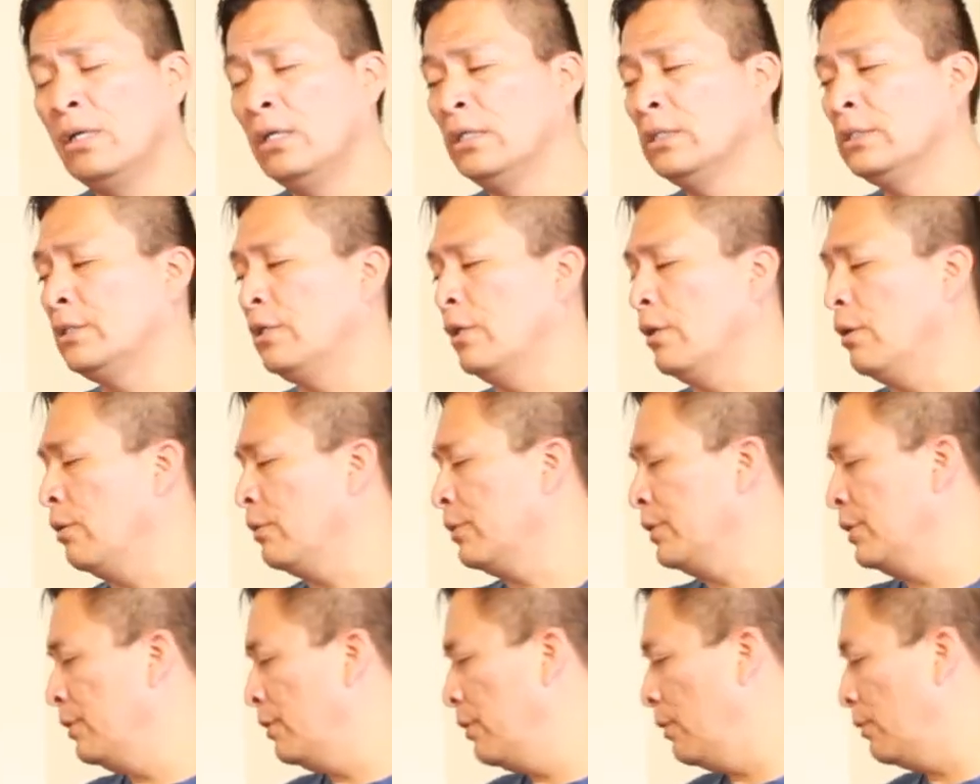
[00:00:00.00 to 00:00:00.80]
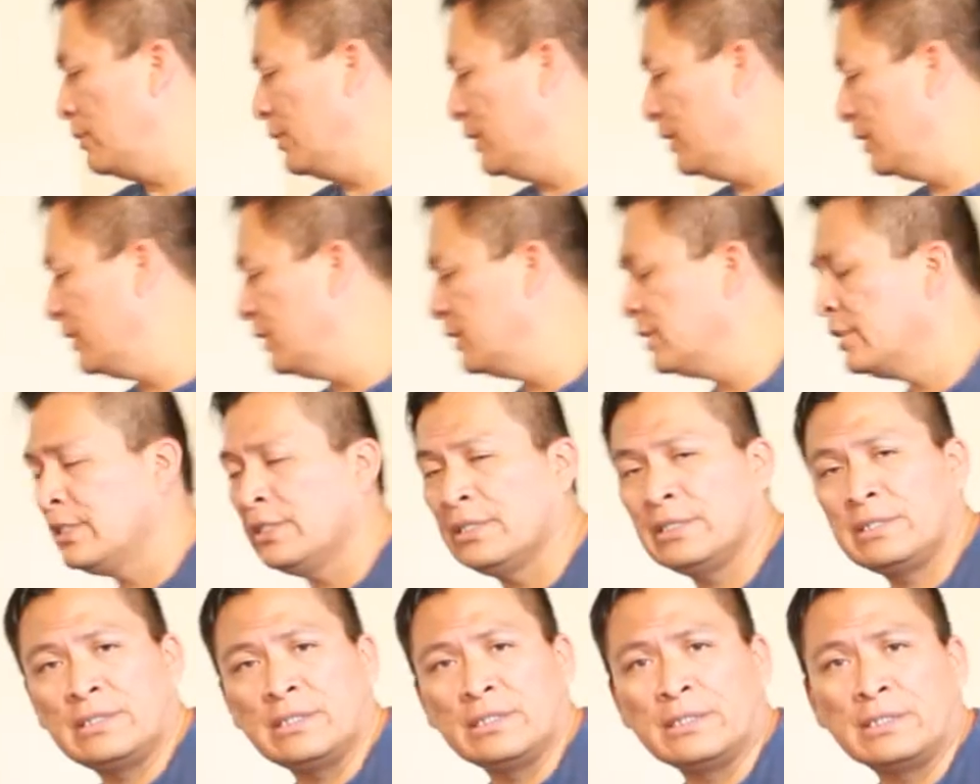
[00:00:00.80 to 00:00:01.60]
So, this is
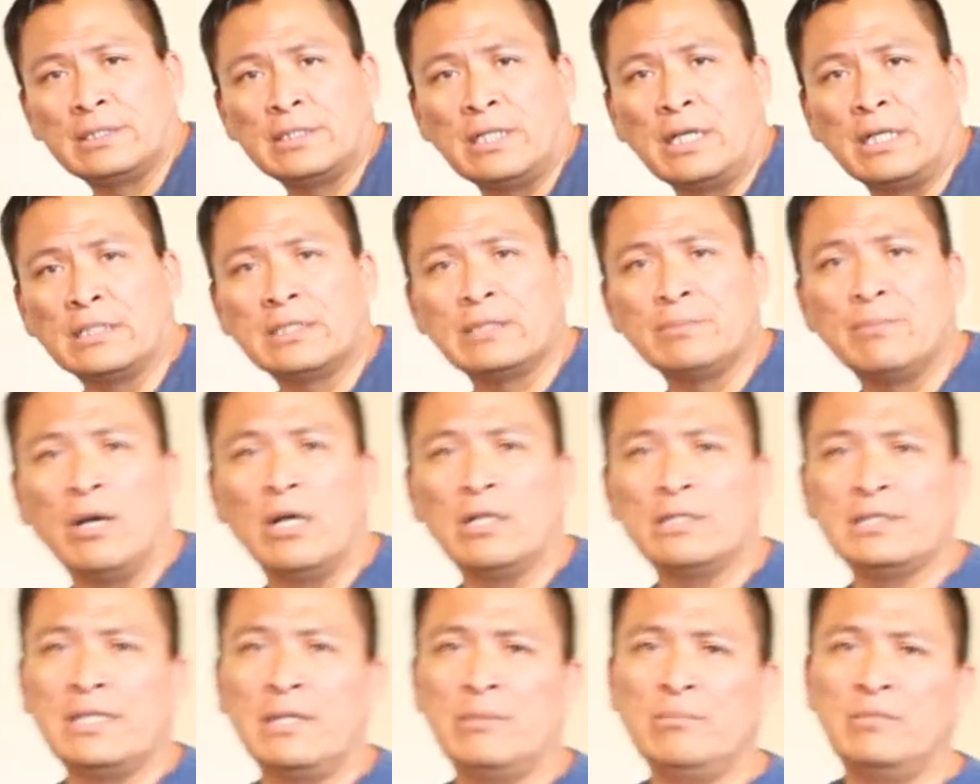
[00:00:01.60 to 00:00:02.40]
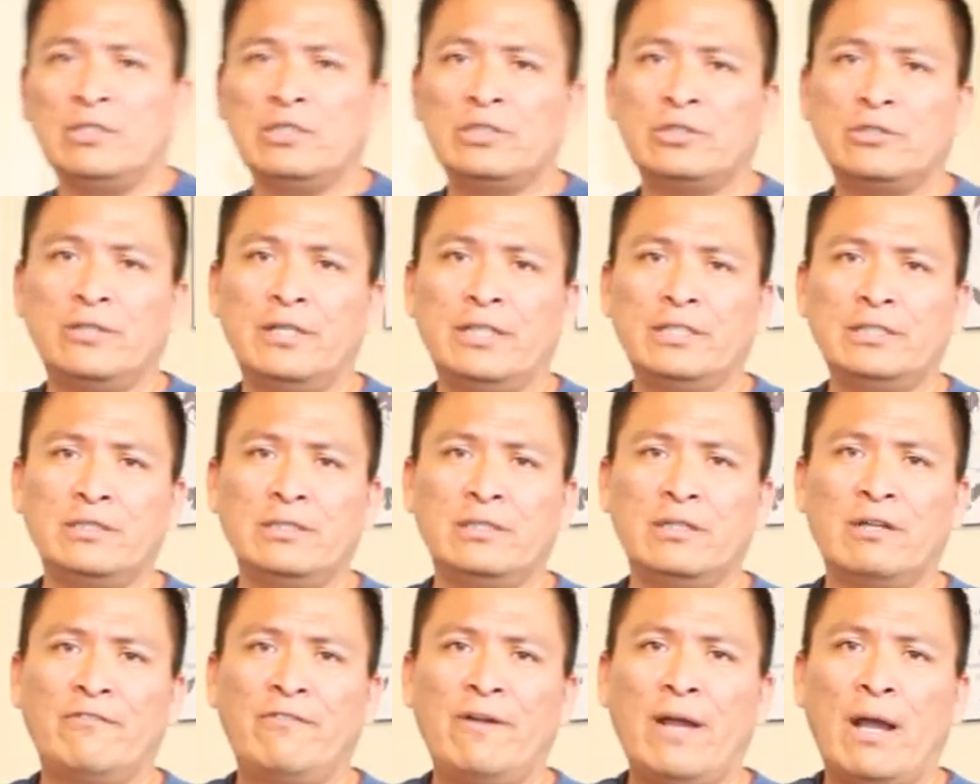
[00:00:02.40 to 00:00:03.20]
just a small
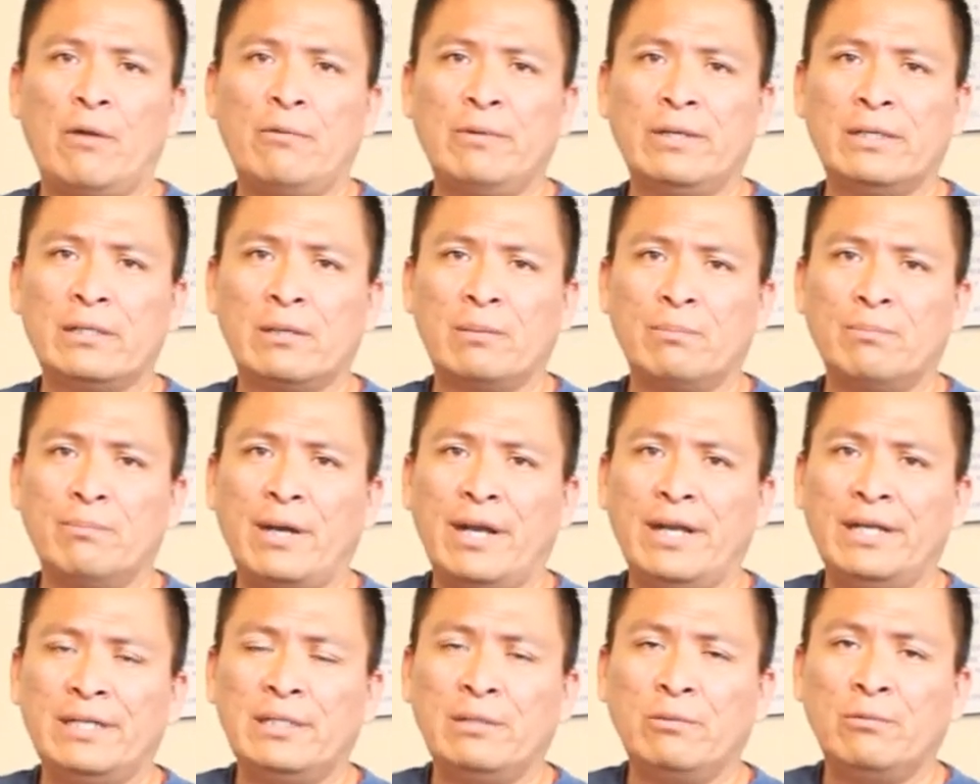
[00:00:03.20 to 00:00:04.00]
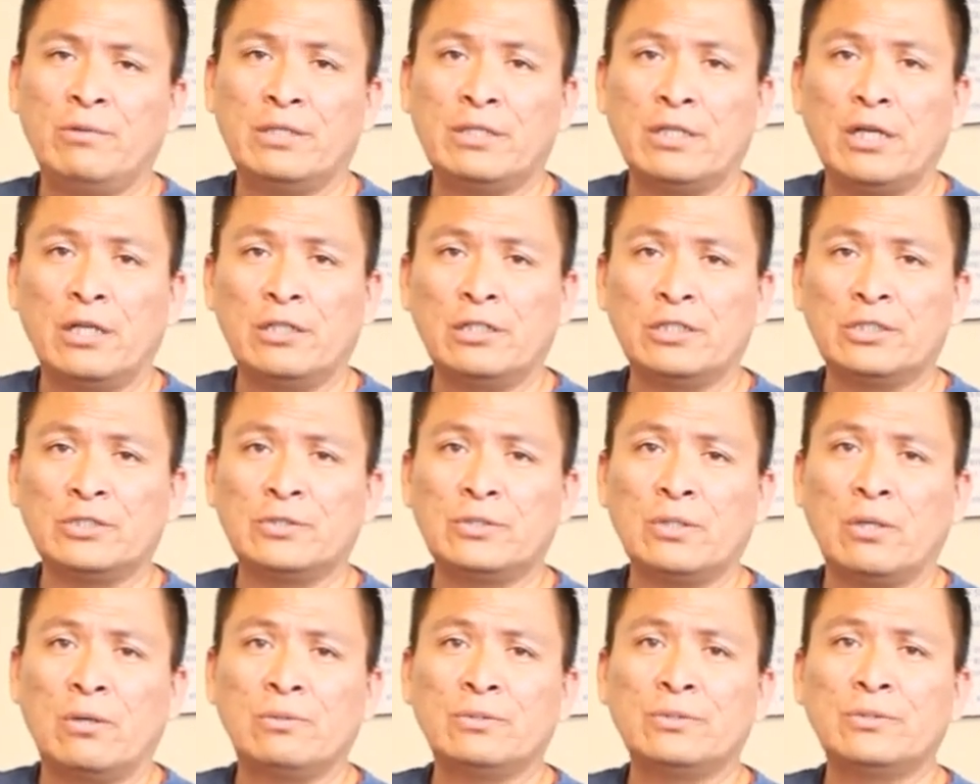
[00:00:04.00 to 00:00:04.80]
demonstration of how we combined it with other
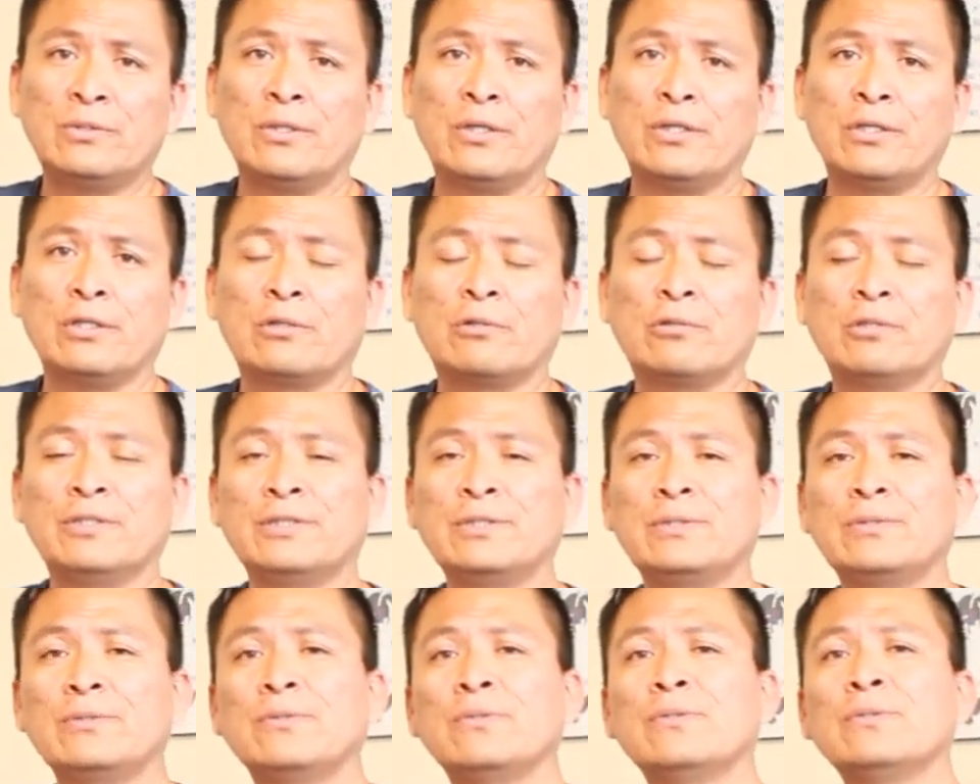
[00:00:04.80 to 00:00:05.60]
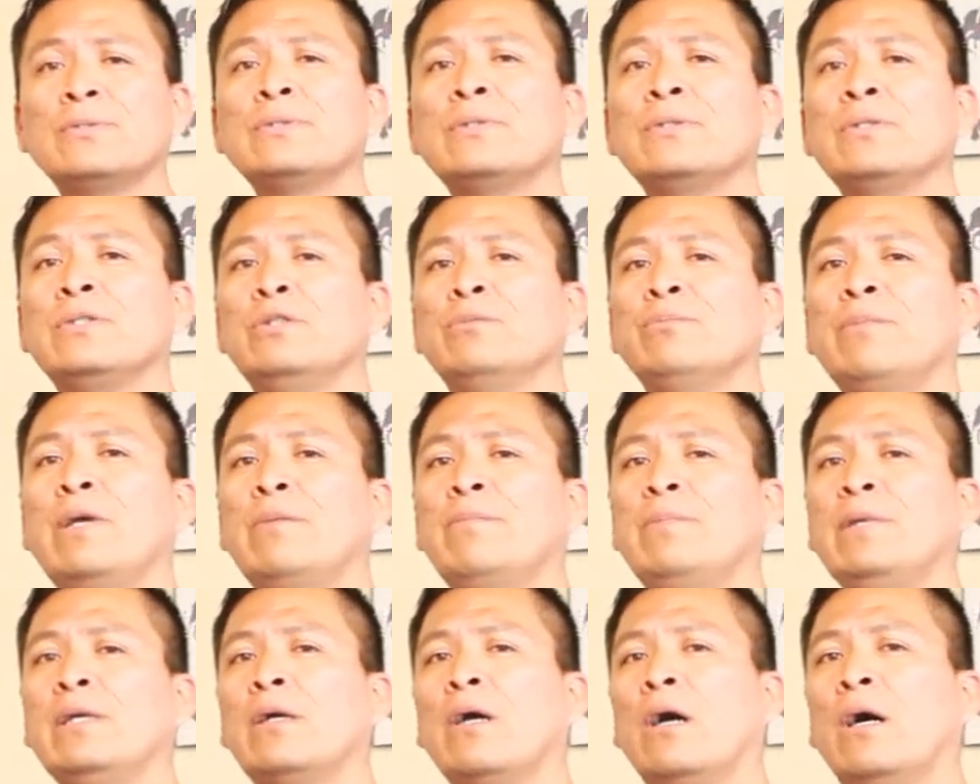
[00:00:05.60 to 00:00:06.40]
stones or other crystals. You may
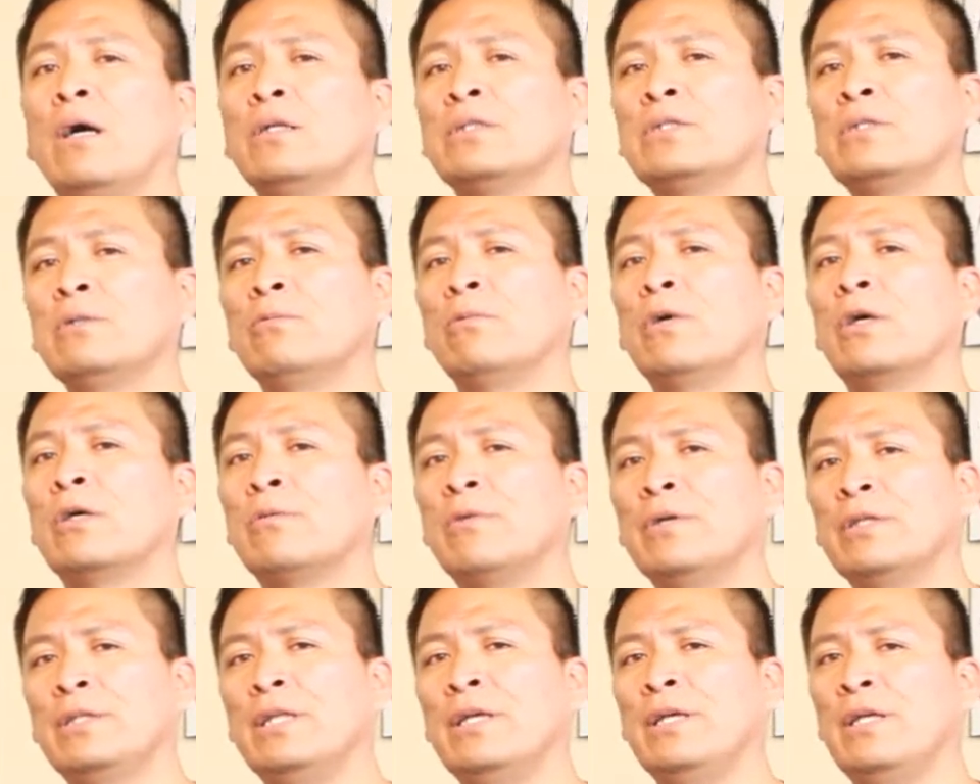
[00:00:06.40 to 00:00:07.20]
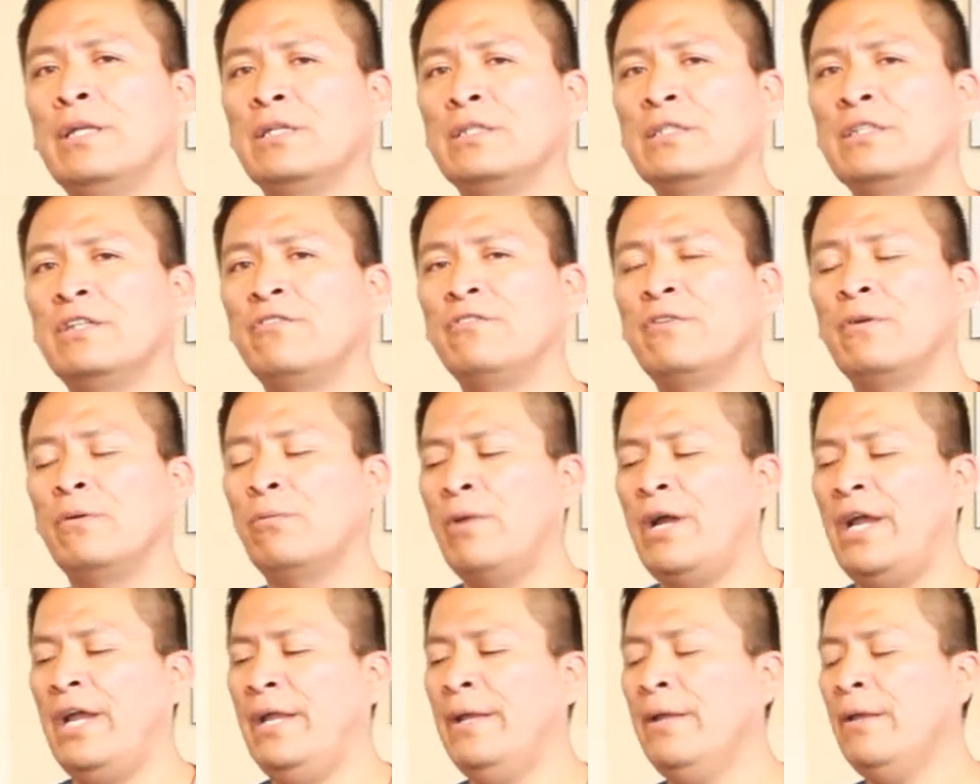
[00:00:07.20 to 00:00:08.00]
be called to work with it in a different
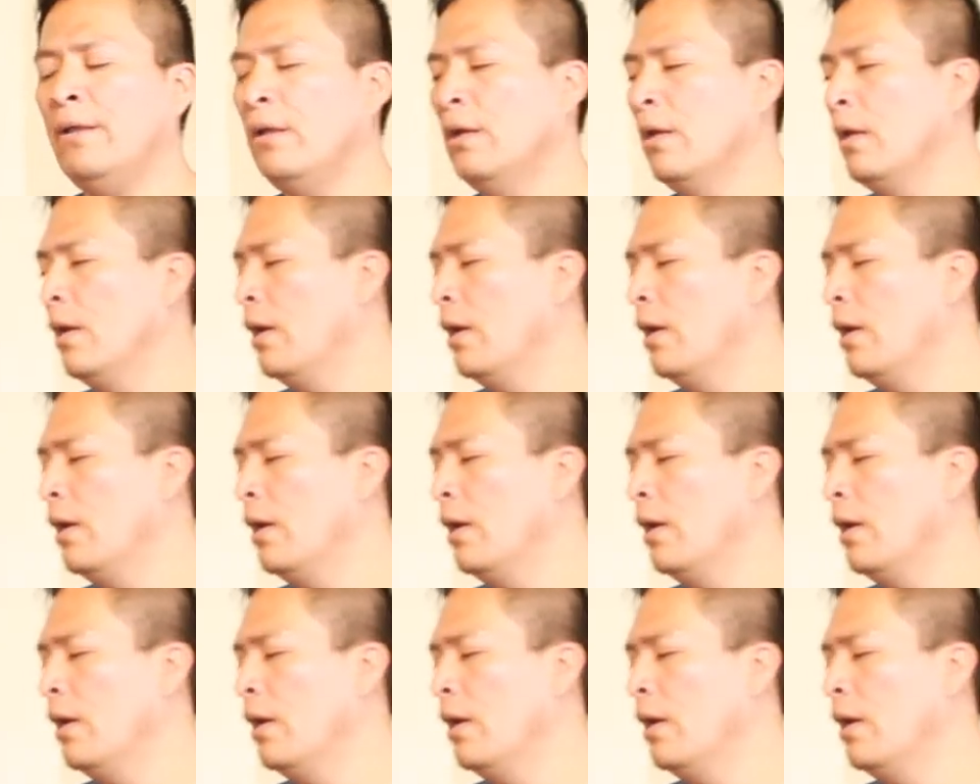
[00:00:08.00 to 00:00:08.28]
way.